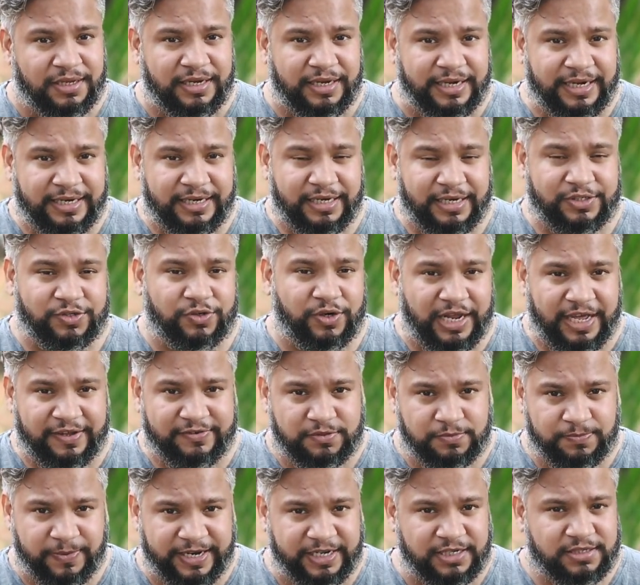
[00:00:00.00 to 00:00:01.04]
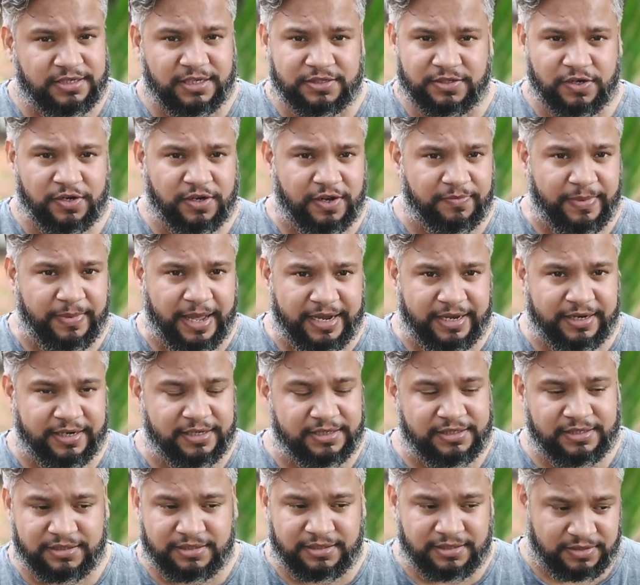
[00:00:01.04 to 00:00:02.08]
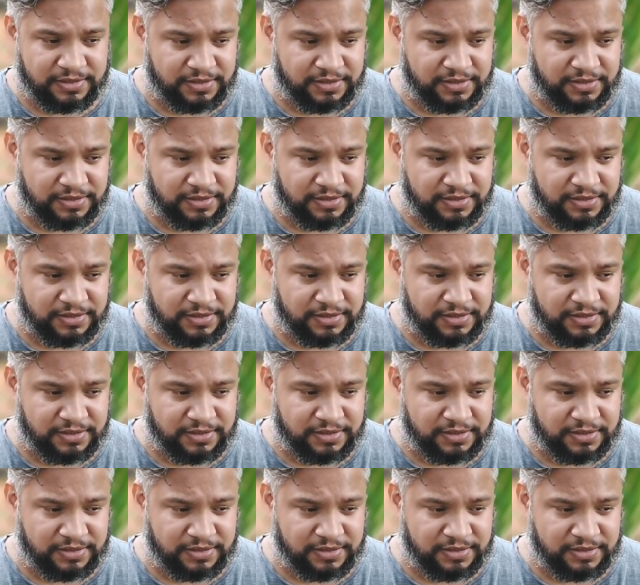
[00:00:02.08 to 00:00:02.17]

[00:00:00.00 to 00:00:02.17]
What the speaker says: it does not have springs, does not have magnets.